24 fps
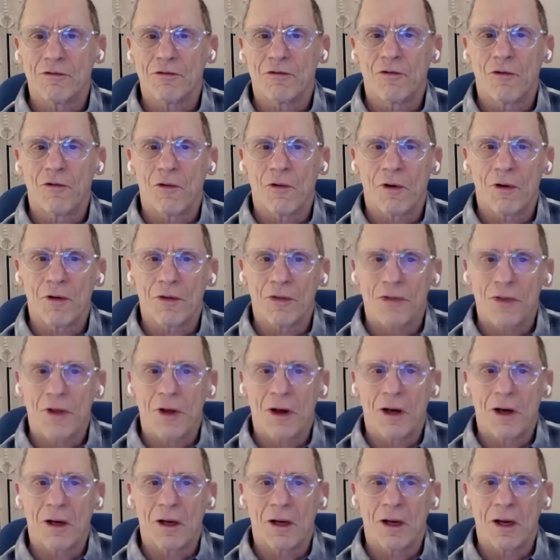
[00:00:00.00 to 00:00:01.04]
for
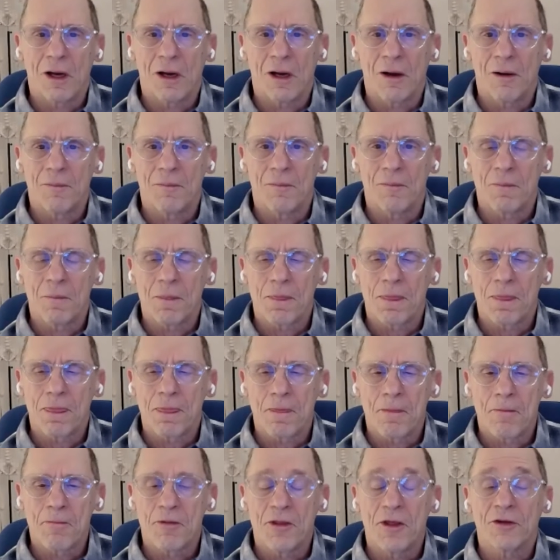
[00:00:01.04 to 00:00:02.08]

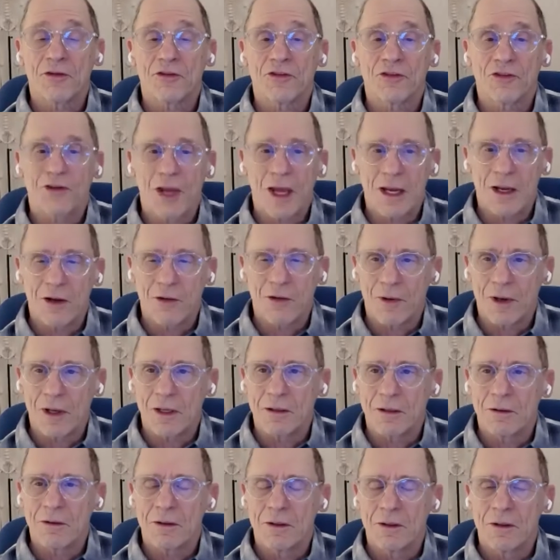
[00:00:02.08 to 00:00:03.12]
the
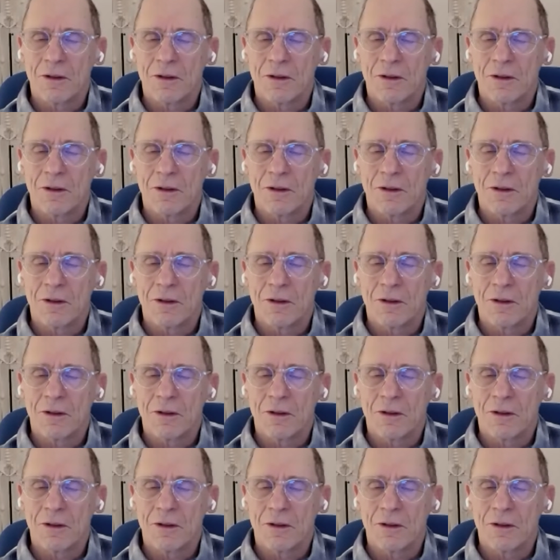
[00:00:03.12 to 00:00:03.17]
sacred